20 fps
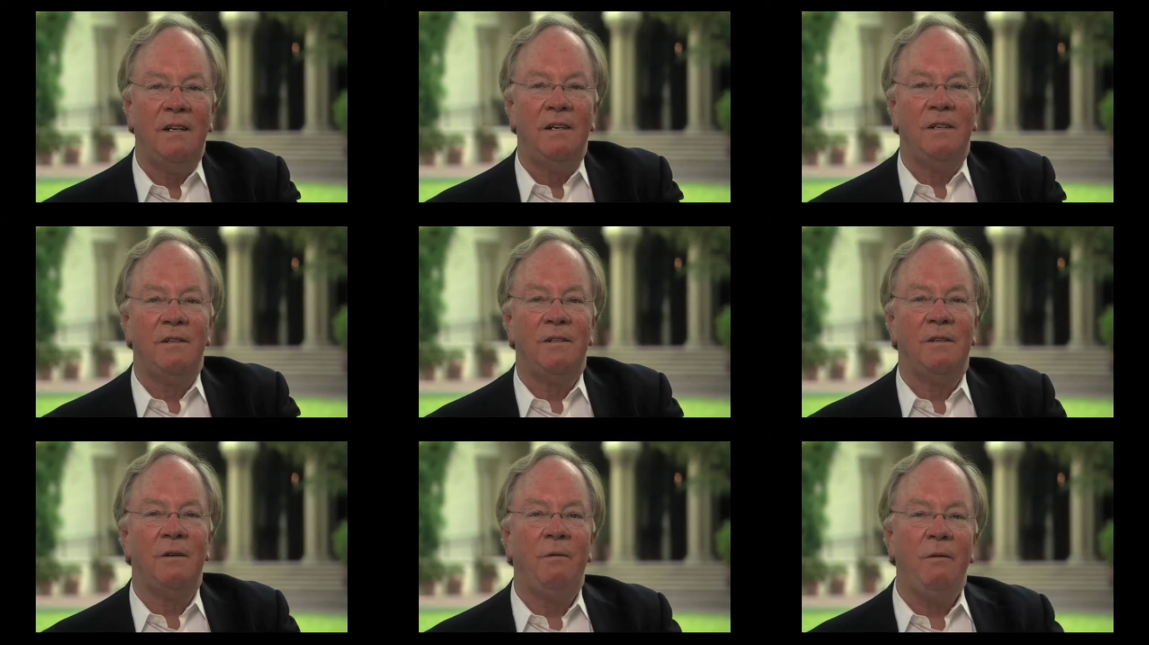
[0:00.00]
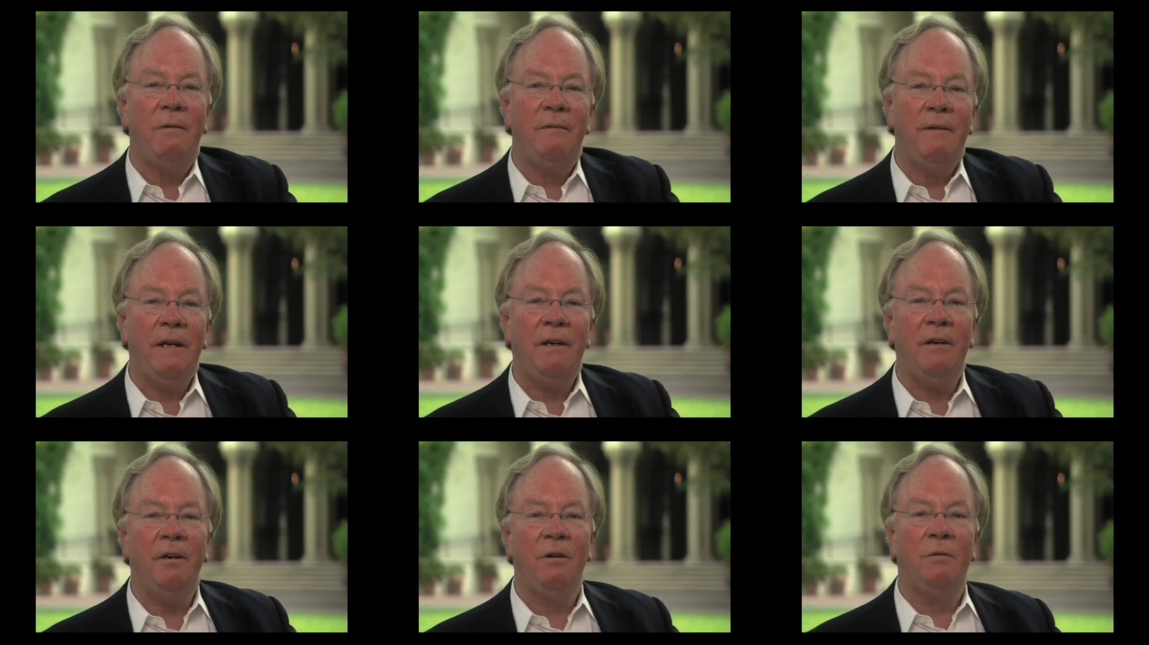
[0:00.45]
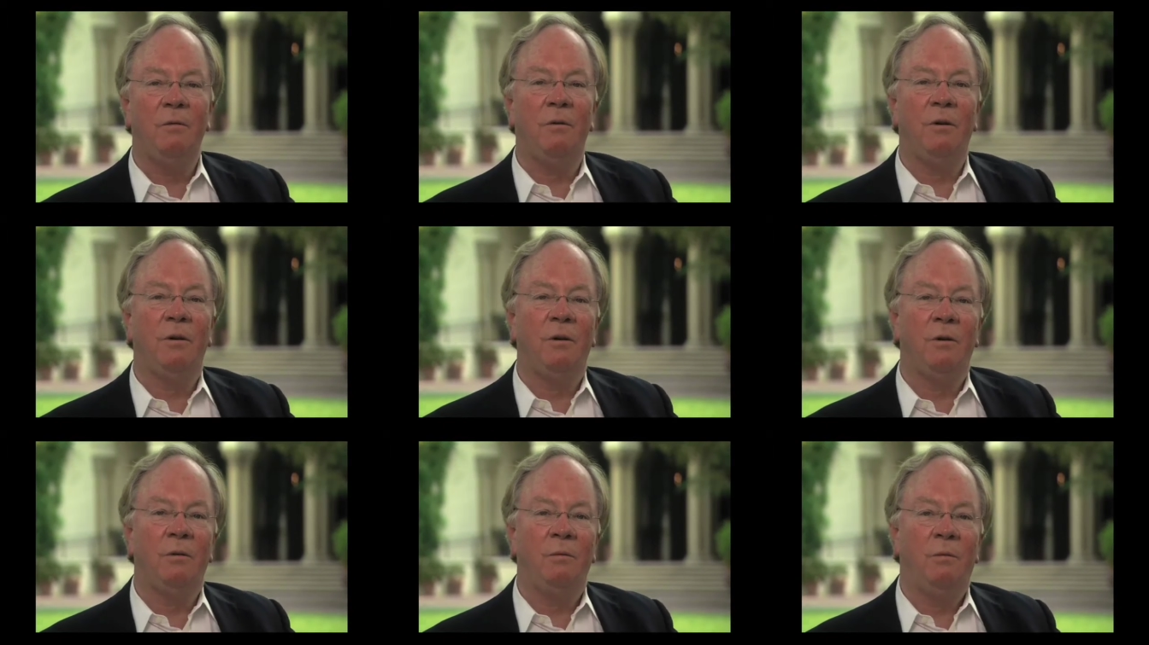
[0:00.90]
So we've entered a
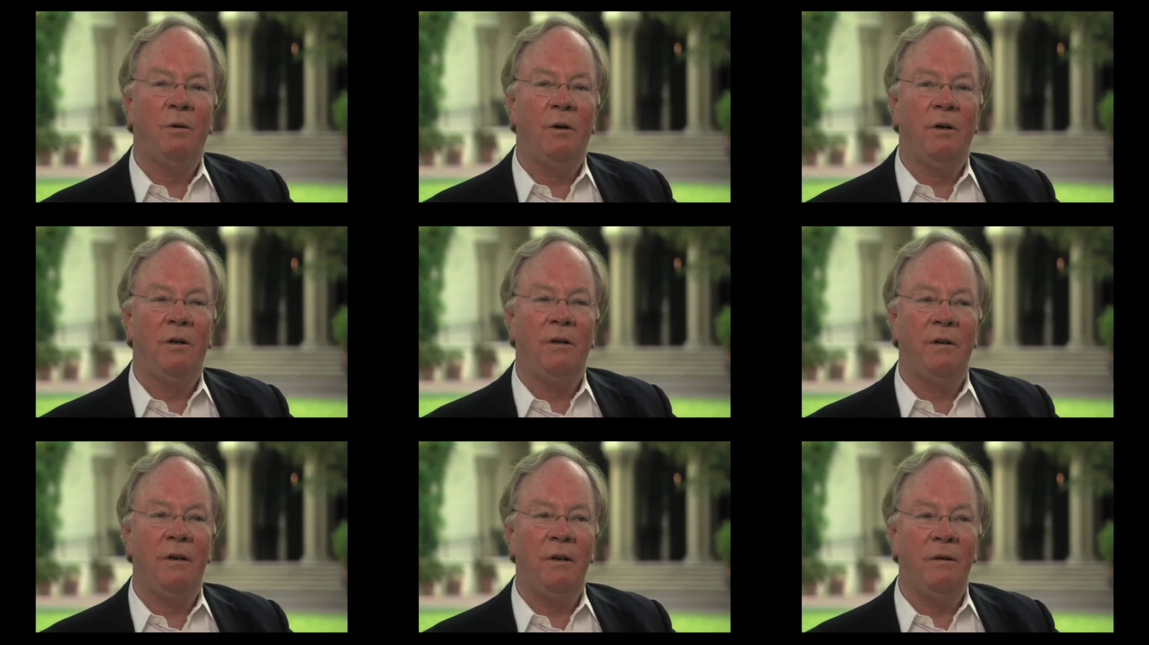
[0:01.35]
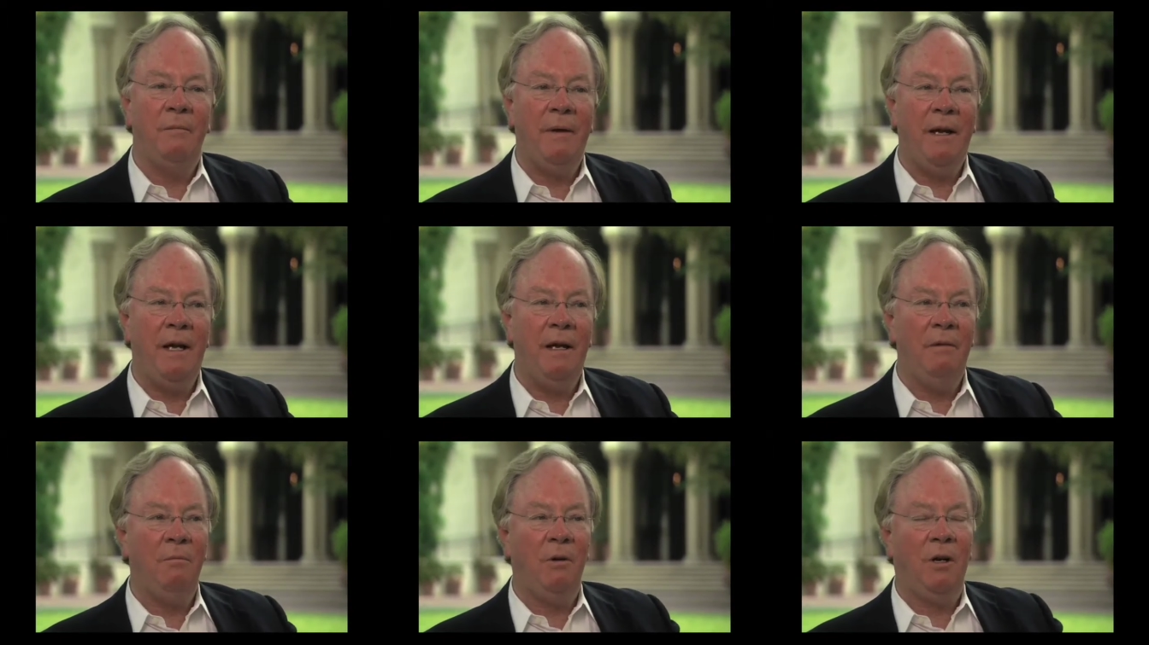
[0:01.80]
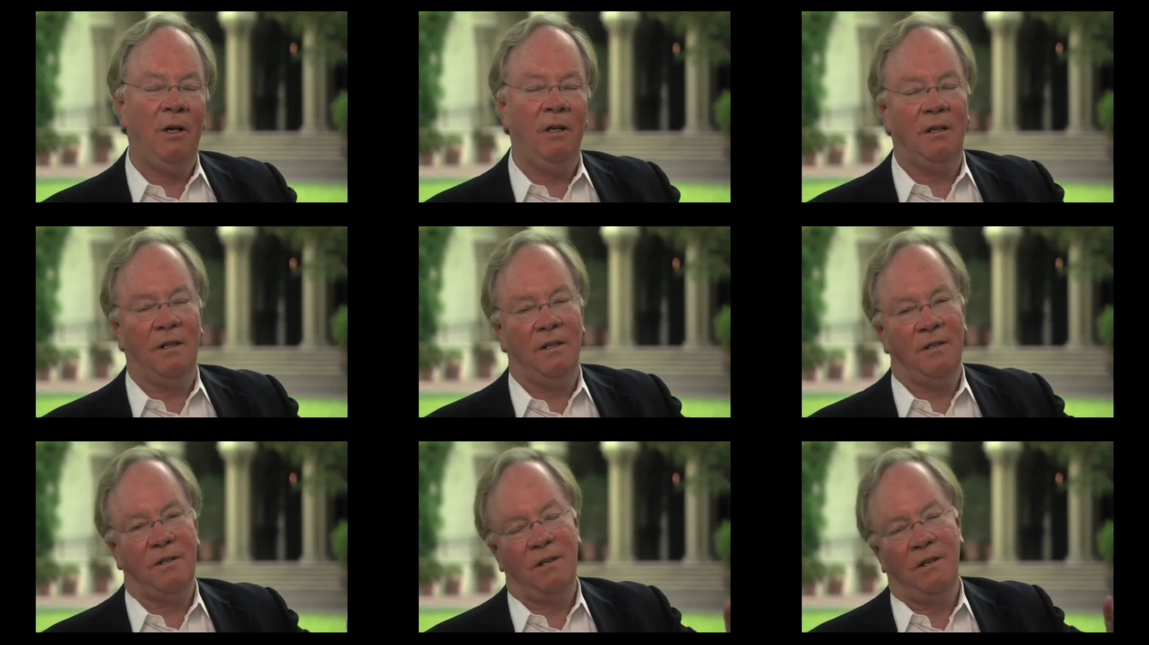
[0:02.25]
world where the demand
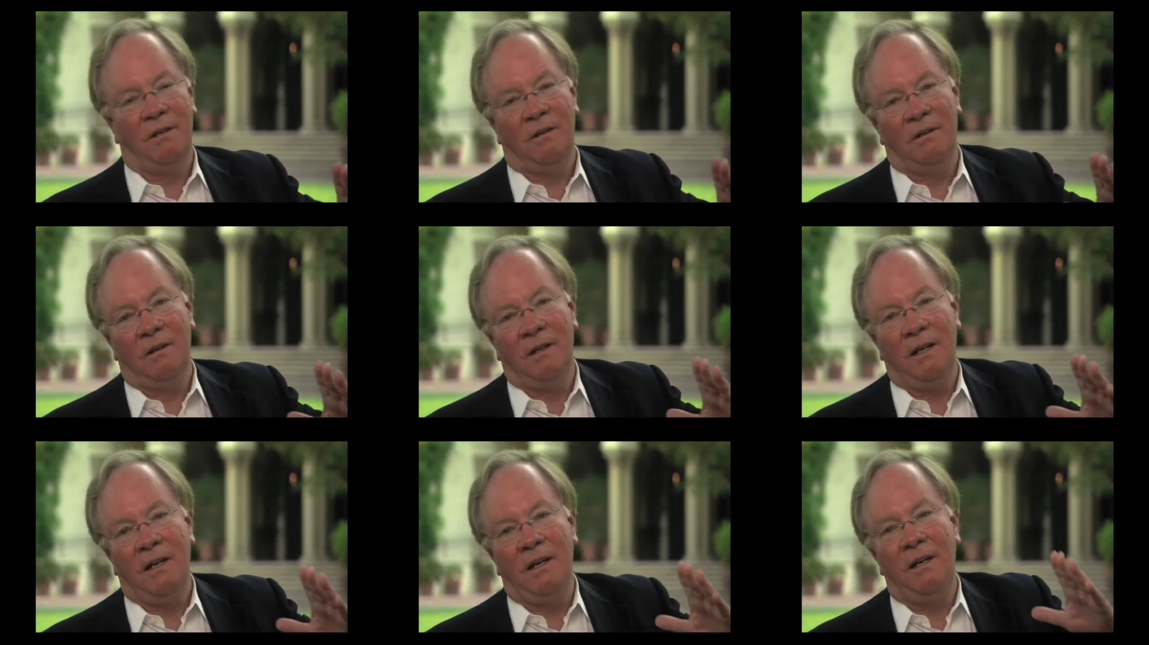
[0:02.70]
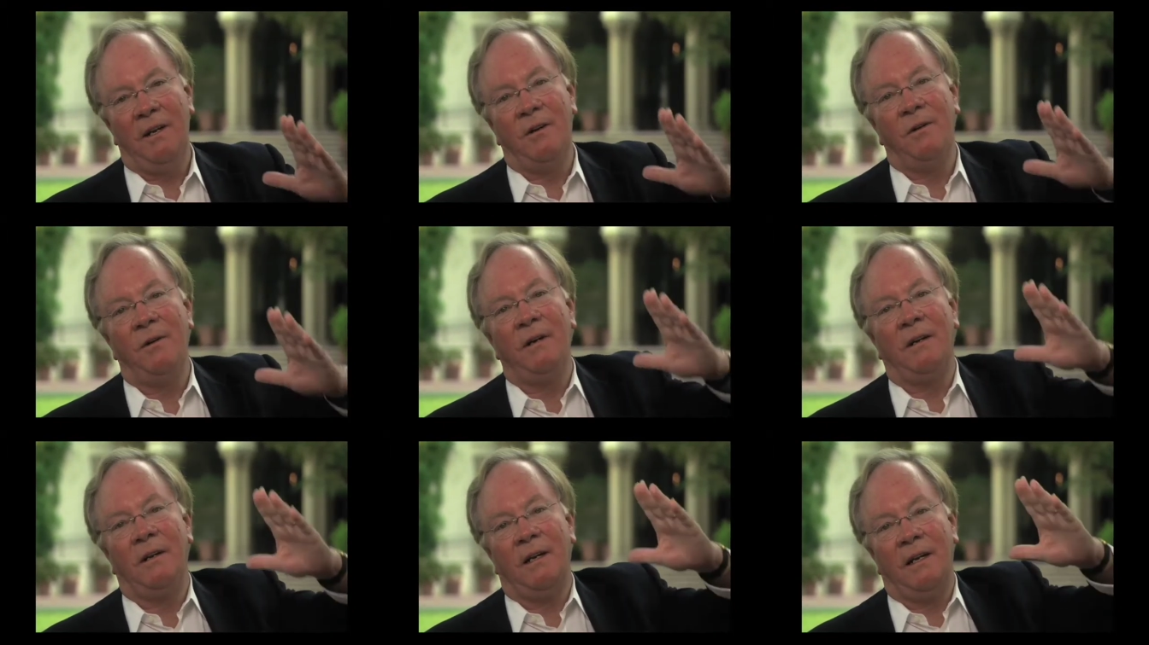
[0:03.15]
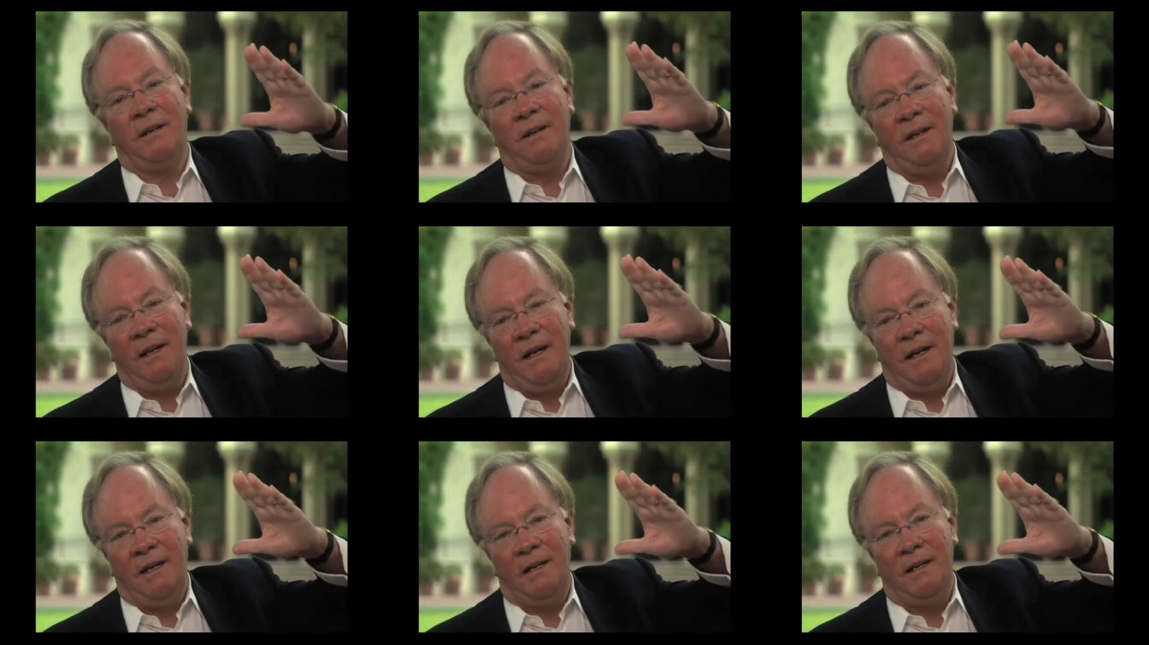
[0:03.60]
models are literally going like
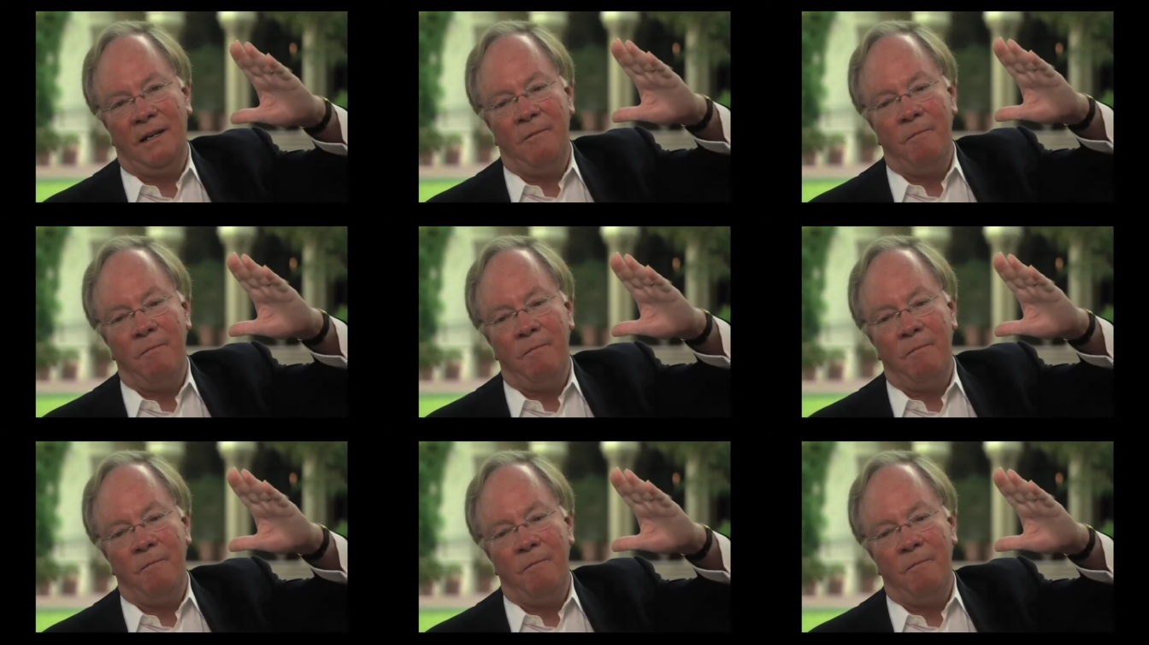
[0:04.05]
that,